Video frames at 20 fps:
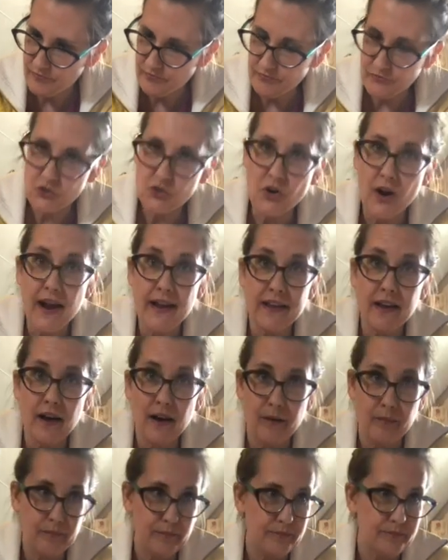dry
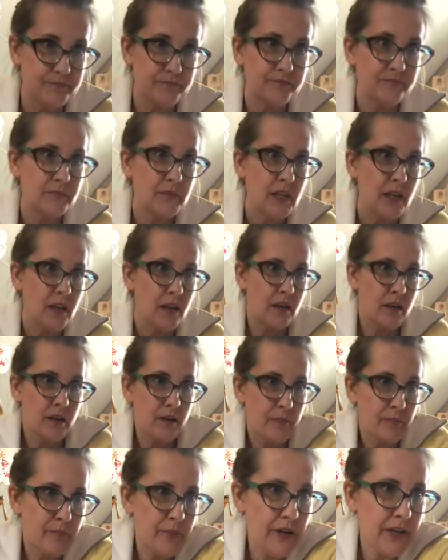up.
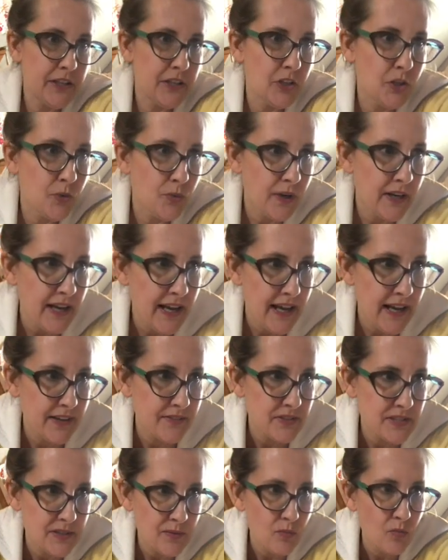But you want to have
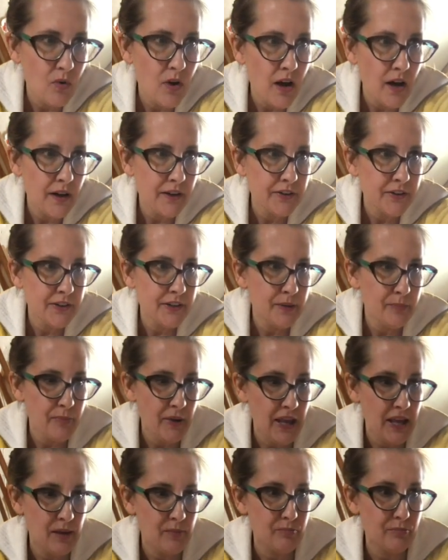some water and a
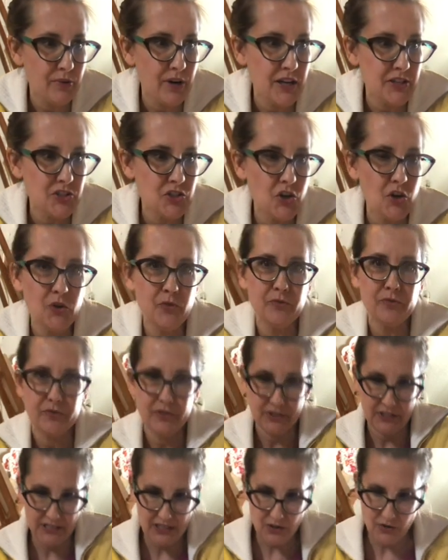paintbrush, hopefully,